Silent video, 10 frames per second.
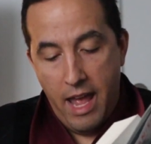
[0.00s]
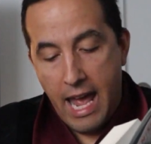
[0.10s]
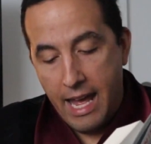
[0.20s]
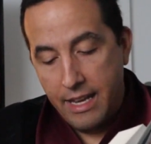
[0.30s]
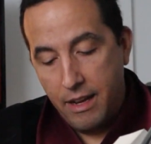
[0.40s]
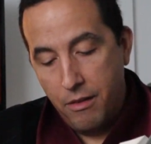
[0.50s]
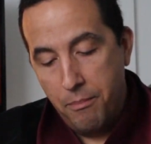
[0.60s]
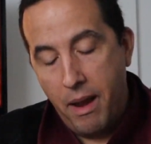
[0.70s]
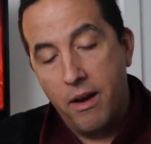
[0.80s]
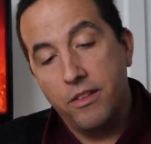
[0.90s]
And
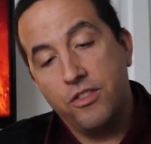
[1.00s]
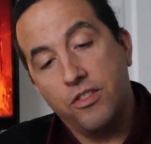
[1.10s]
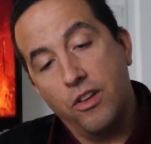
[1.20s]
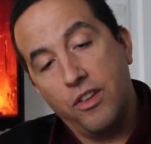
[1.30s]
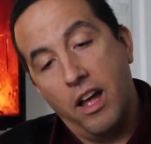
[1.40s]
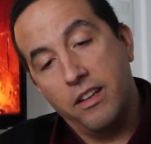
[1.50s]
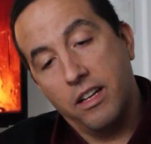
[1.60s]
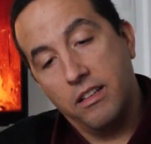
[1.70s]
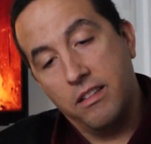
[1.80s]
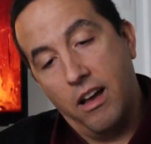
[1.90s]
Maraniss just goes on
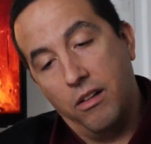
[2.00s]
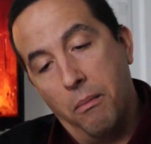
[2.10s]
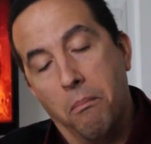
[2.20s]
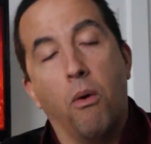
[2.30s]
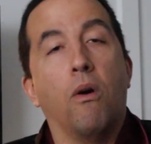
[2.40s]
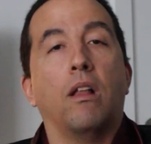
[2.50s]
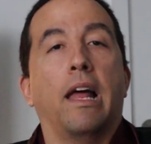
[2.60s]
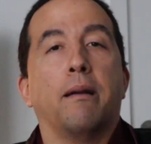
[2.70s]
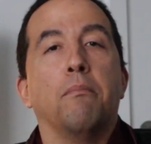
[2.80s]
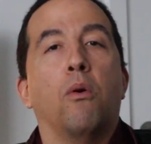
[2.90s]
to tell more,
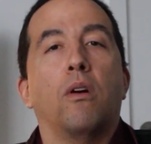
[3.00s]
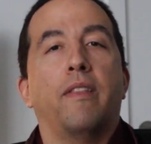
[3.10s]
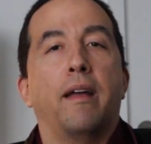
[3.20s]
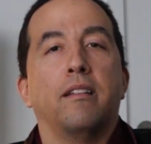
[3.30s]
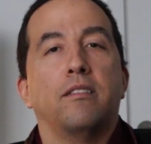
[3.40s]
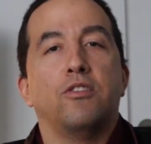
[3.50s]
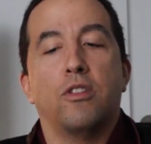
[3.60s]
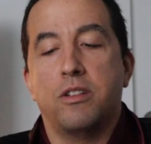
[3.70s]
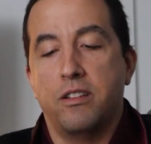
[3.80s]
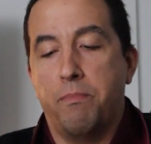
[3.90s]
like more, that
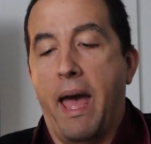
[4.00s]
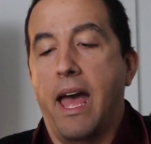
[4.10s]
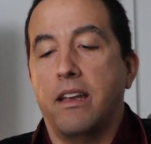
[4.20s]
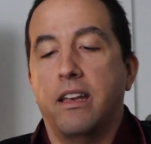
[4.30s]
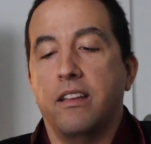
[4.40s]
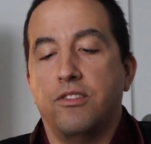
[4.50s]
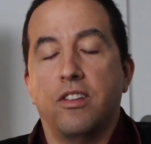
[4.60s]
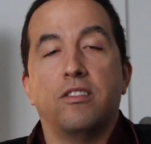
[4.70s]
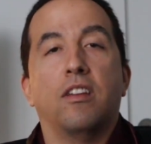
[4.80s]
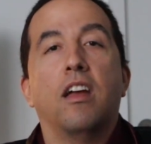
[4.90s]
Georges Patton is
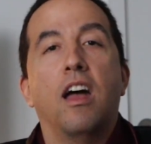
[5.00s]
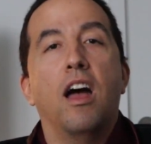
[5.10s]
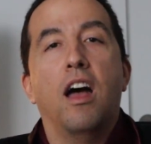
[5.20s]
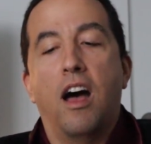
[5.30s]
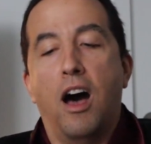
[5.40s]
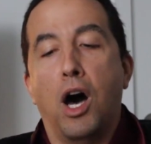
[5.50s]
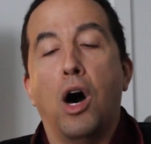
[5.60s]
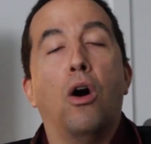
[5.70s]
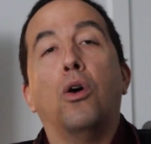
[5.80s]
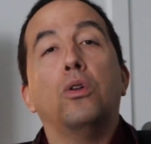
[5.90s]
just a
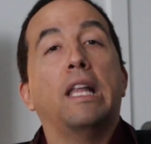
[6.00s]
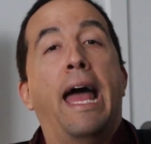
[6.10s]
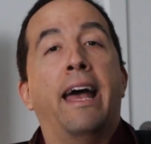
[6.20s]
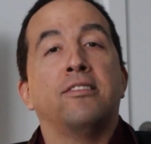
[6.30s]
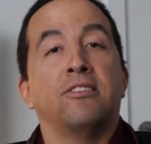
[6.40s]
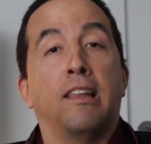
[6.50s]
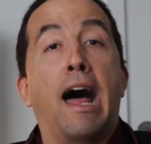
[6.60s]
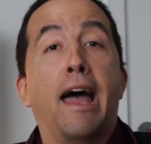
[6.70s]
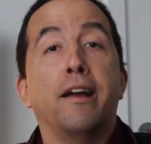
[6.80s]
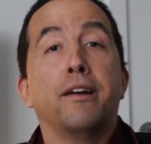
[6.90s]
whole ass
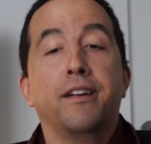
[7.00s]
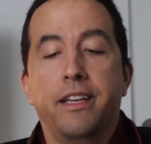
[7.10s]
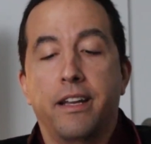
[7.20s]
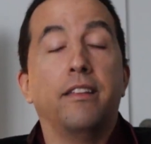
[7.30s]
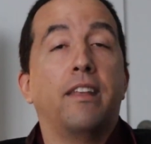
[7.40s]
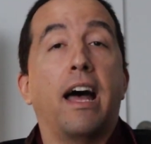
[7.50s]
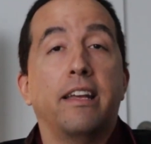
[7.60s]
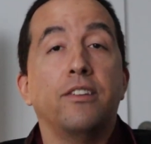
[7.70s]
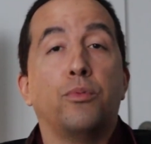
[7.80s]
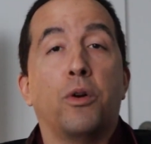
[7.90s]
liar. He does,
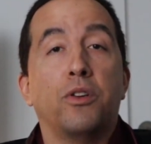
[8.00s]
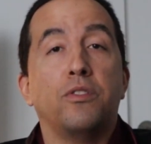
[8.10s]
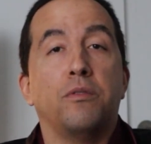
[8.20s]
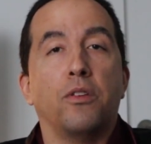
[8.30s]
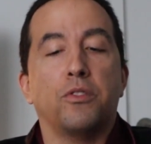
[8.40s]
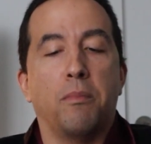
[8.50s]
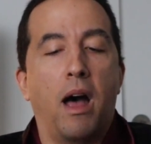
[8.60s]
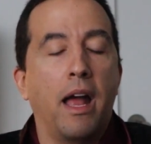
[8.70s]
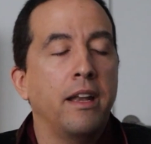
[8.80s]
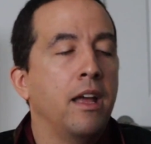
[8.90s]
not his words, those are
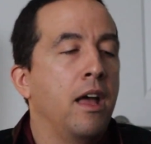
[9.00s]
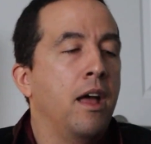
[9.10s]
mine.